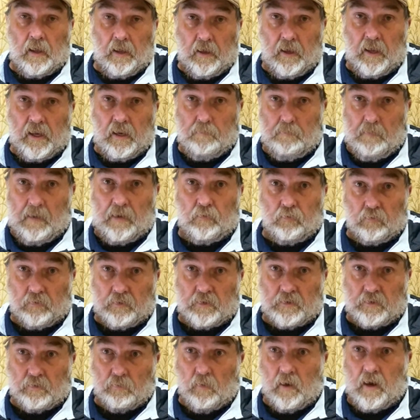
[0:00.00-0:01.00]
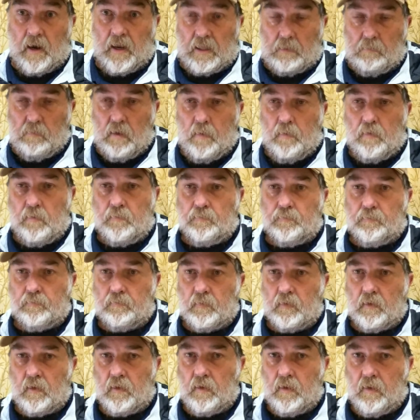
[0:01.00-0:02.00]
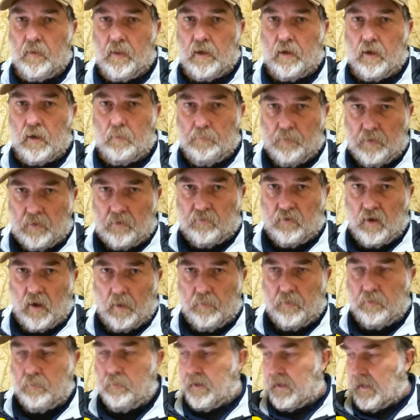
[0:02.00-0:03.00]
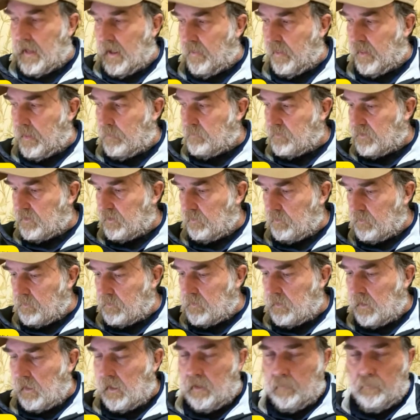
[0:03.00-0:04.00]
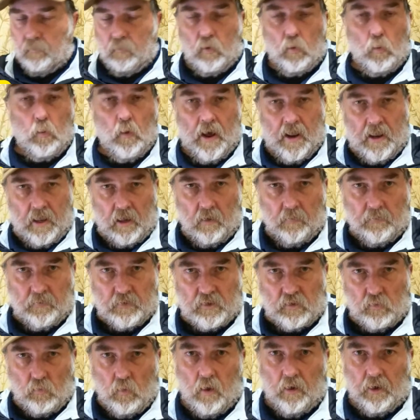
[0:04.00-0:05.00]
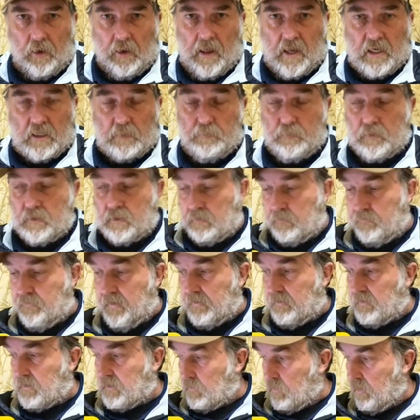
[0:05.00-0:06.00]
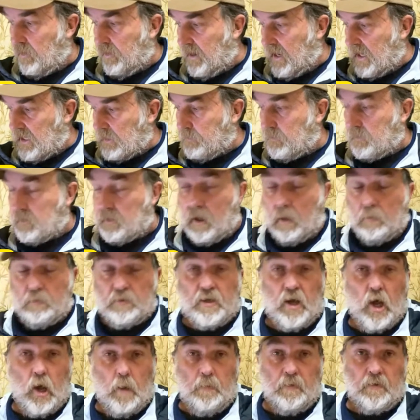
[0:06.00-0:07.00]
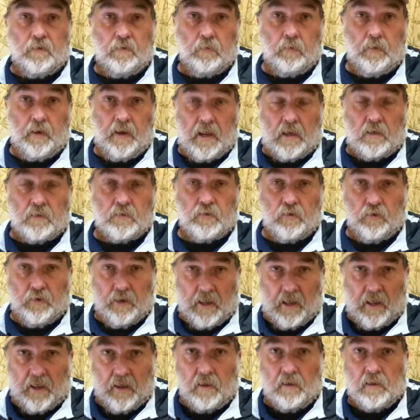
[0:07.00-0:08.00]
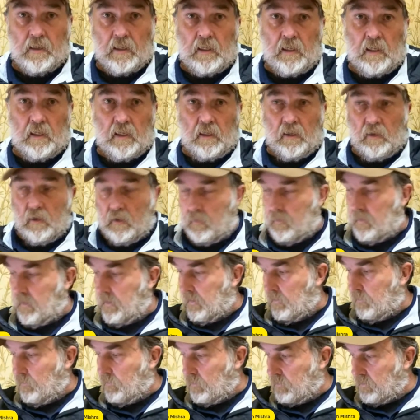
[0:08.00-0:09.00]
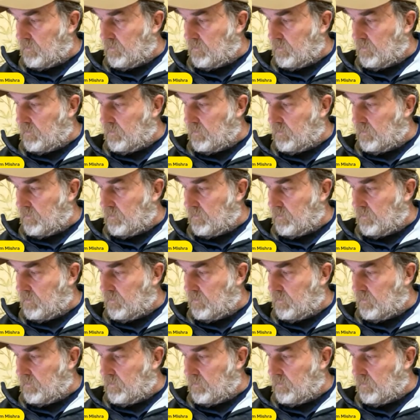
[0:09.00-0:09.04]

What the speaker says: in a mental disarray at the moment. They got a bit of time to regather themselves. We're waiting on the squad announcements. In fact, the squad announcements I was hoping to announce on air, and we'll